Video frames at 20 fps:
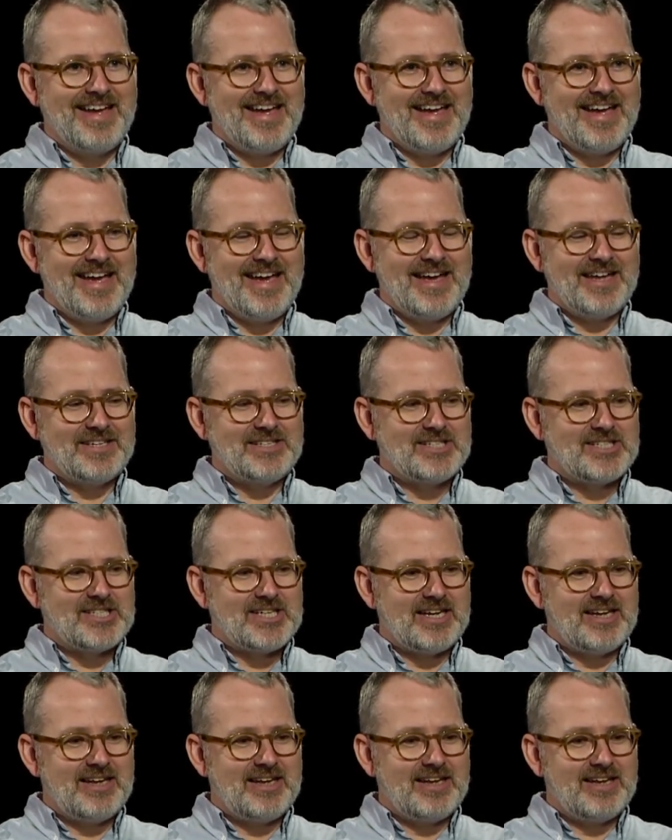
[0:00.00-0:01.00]
And
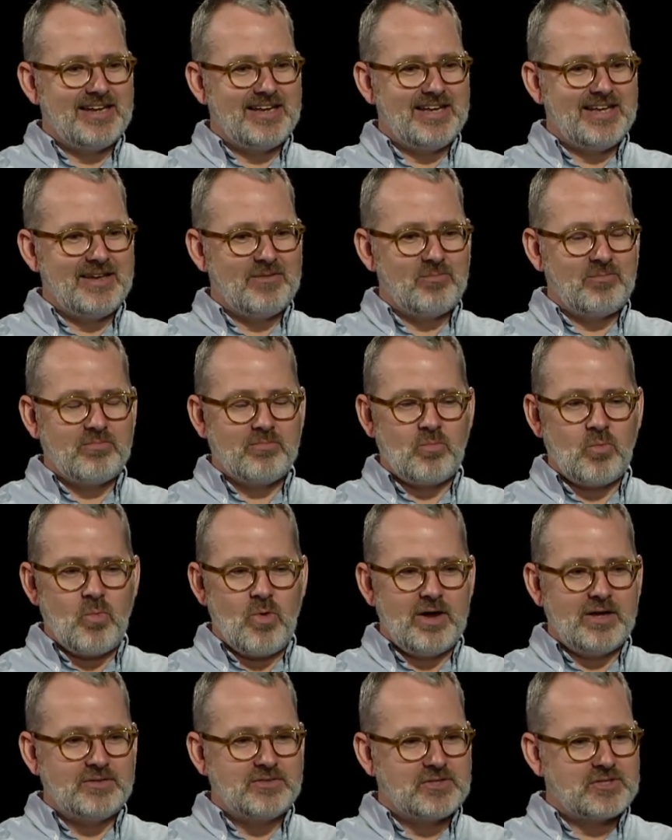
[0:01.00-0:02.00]
it
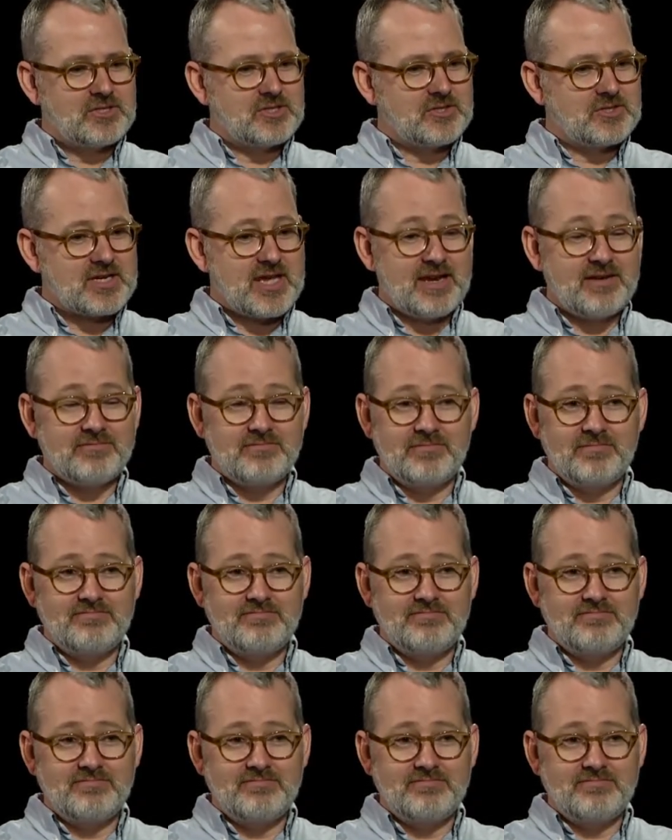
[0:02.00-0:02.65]
was just kind of